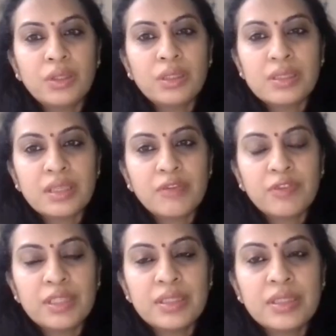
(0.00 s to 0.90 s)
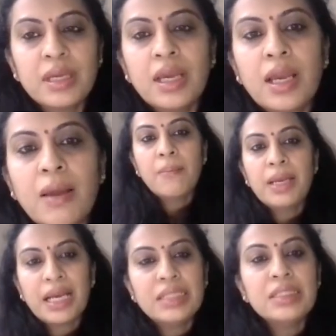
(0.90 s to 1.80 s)
on the surface,
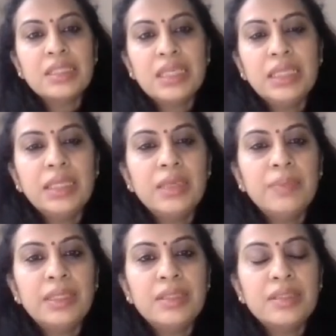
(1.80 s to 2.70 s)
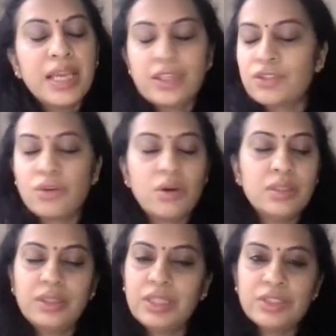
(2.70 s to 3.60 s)
but underneath it builds
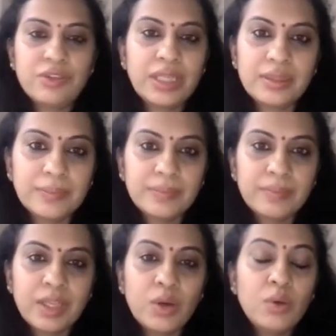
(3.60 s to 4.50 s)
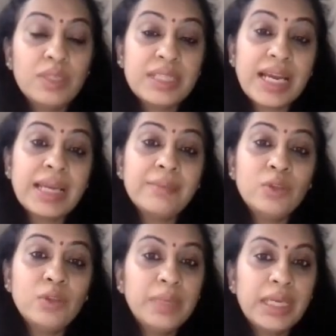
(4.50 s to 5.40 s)
extraordinary strength. Over time,
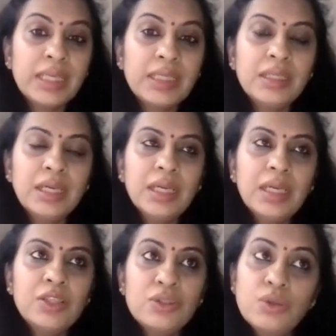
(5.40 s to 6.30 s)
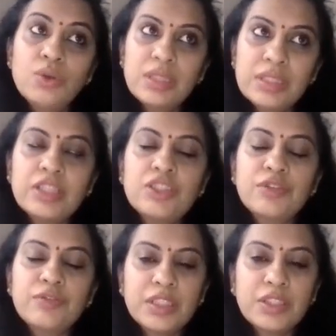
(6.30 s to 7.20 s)
you will begin to notice a
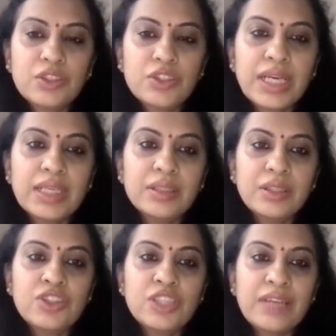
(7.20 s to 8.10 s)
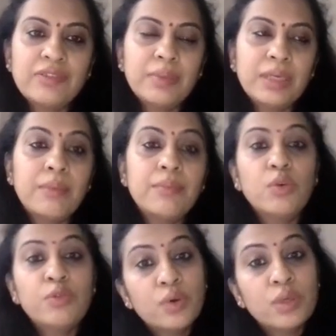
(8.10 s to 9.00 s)
shift in your child. Your child will become
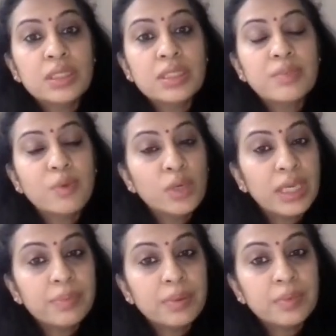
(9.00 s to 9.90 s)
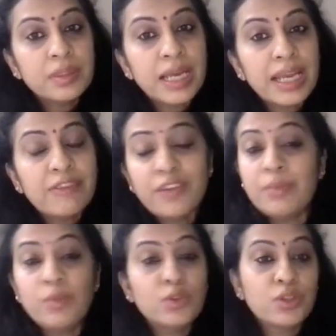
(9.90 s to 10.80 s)
more focused, more capable, and
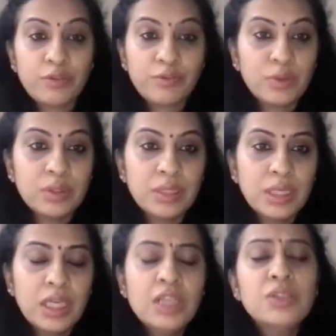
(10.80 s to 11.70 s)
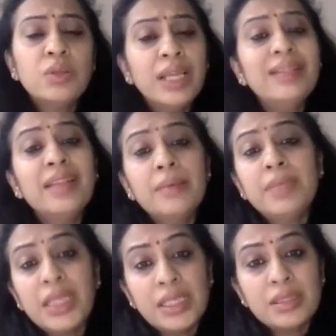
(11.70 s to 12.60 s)
way more joyful. So let them
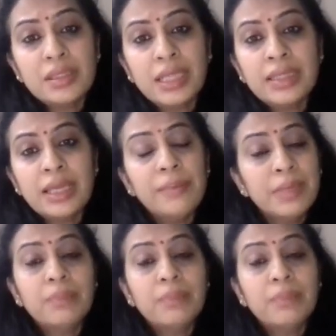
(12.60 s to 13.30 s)
lead, let them